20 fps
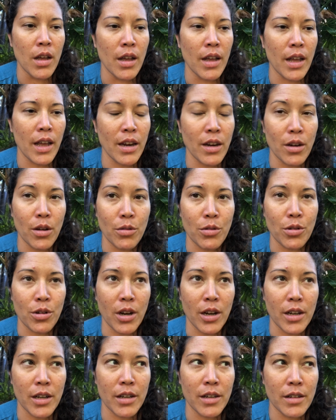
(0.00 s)
And no
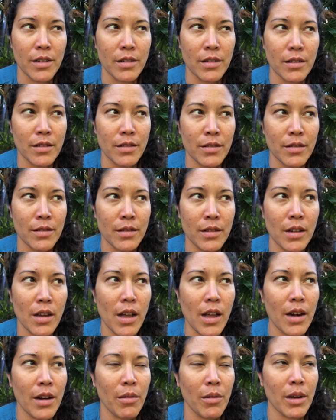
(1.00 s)
truck.
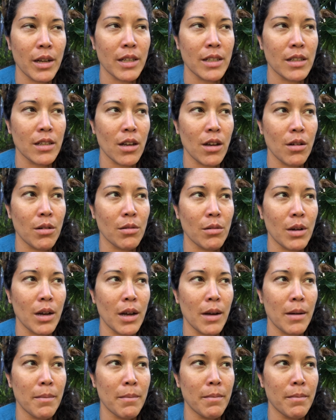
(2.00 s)
Anyway, so,
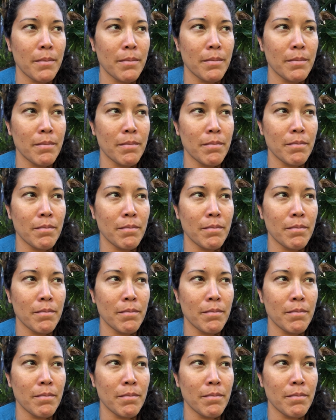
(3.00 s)
um,